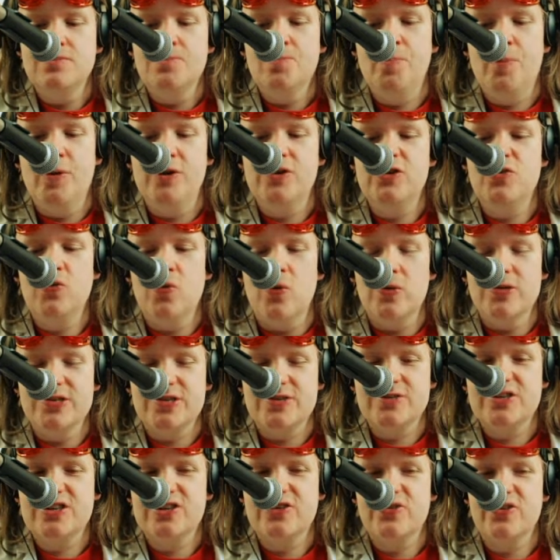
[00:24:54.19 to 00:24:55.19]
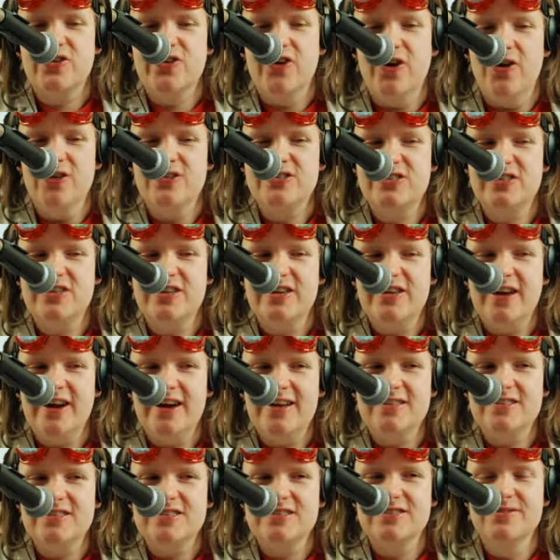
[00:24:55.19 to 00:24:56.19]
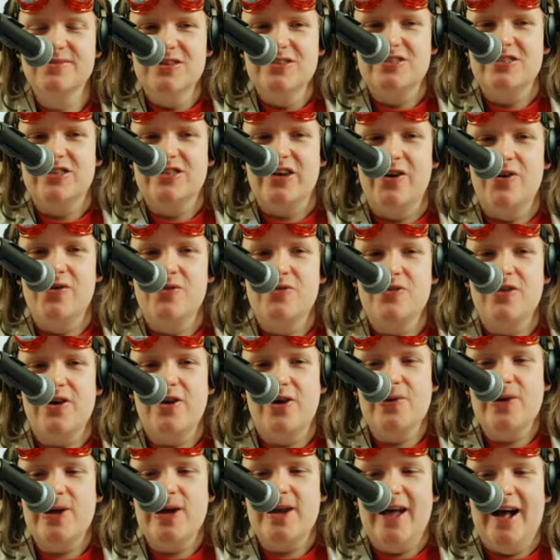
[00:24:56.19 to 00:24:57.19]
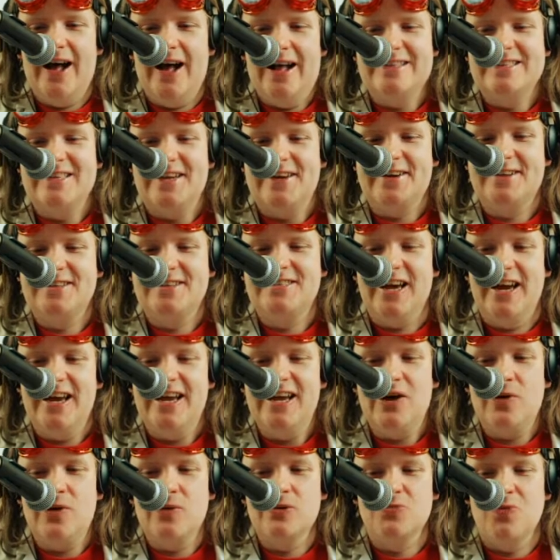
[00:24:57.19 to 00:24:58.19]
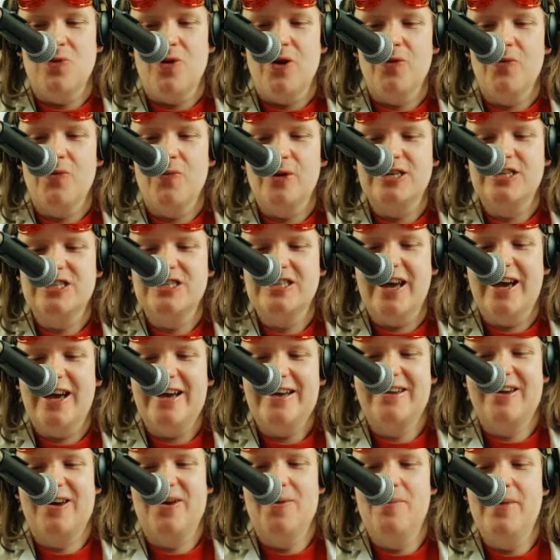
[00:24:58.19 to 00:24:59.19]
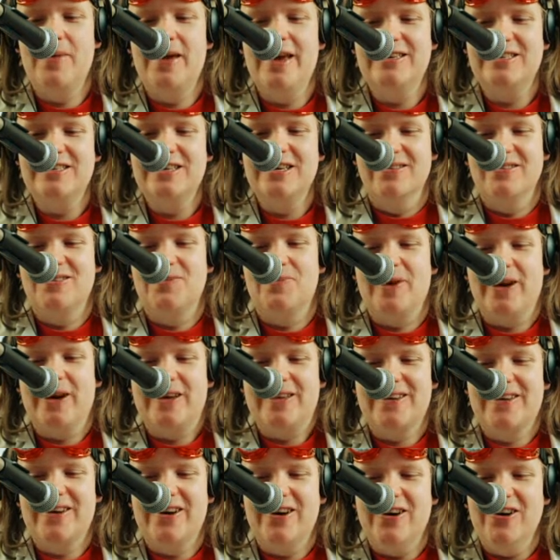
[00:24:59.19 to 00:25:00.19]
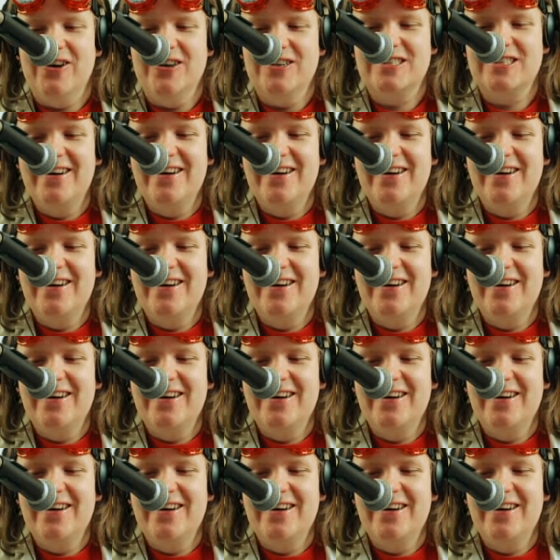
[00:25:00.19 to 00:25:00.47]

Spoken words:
but you also steal the cost of the enhance. So the only enhance I could take was one which said commit to pay the cost.